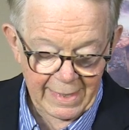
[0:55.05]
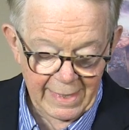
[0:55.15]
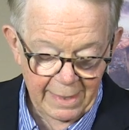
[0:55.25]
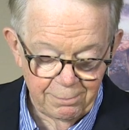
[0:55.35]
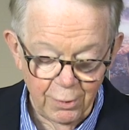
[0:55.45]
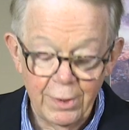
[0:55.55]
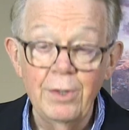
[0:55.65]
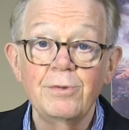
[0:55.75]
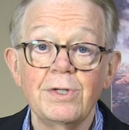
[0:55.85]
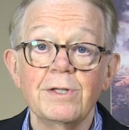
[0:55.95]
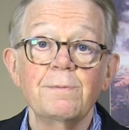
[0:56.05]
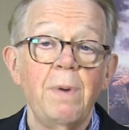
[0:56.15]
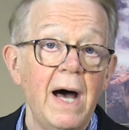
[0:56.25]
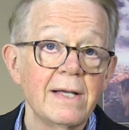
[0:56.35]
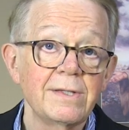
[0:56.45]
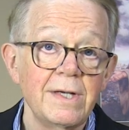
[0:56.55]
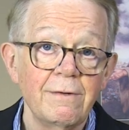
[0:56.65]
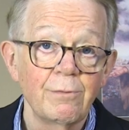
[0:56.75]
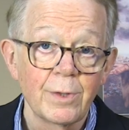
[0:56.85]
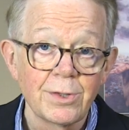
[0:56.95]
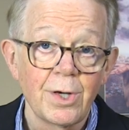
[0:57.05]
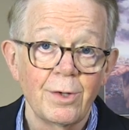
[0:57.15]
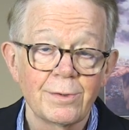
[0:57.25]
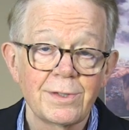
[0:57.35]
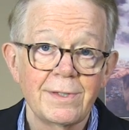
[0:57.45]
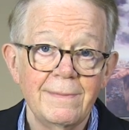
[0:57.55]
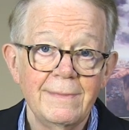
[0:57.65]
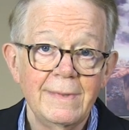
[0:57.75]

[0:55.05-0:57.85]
that produces positive results.